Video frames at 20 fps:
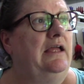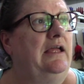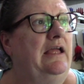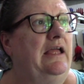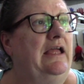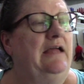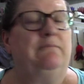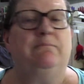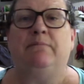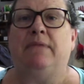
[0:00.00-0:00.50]

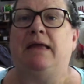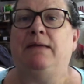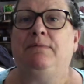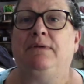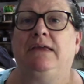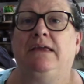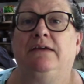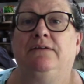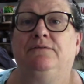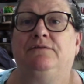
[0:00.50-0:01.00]
and maybe
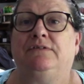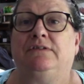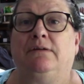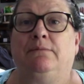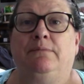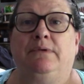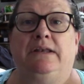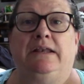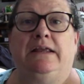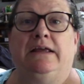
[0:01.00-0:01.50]
give
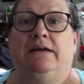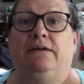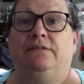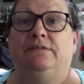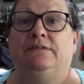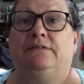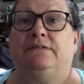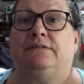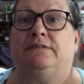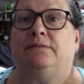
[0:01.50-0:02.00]
somebody else
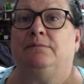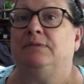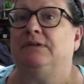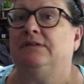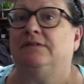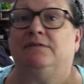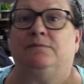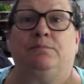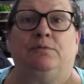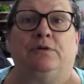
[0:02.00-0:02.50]
some
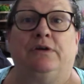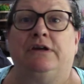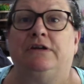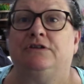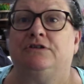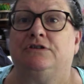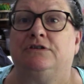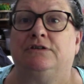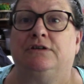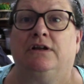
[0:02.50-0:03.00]

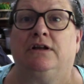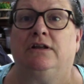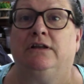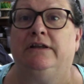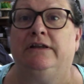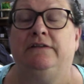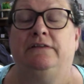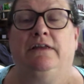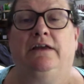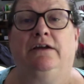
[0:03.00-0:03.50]
inspiration to
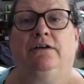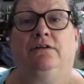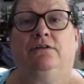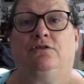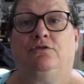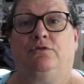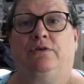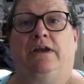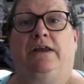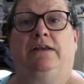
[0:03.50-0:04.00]
clean their
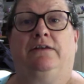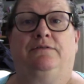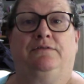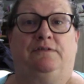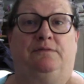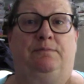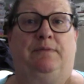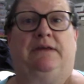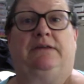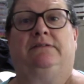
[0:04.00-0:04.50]
creative
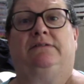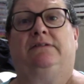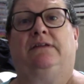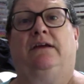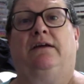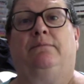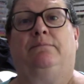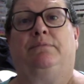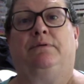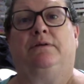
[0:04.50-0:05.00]
space
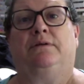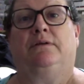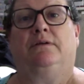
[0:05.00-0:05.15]
up.